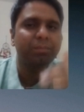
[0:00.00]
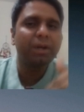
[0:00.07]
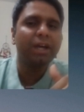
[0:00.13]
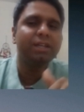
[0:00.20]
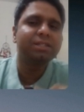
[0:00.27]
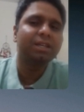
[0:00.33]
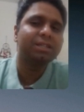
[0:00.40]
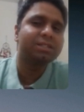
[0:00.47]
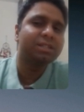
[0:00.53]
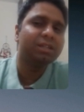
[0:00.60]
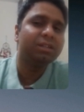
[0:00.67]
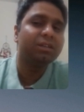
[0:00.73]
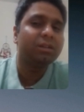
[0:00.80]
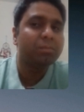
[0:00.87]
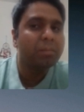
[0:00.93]
price has
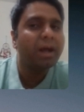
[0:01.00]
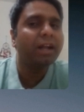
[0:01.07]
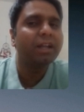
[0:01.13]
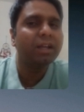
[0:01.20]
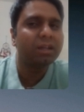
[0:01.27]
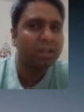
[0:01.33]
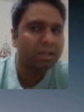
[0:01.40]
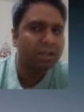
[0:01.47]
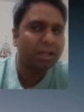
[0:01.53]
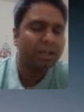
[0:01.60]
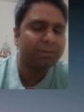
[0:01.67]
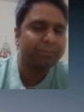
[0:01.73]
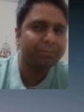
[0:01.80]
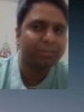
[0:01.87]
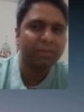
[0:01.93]
seen a dramatic decline,
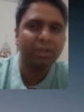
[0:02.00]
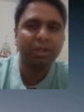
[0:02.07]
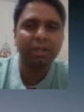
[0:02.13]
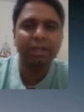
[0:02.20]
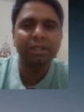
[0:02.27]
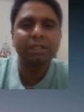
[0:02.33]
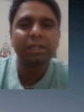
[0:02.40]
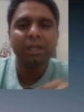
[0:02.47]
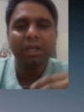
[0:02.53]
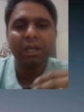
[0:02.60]
right?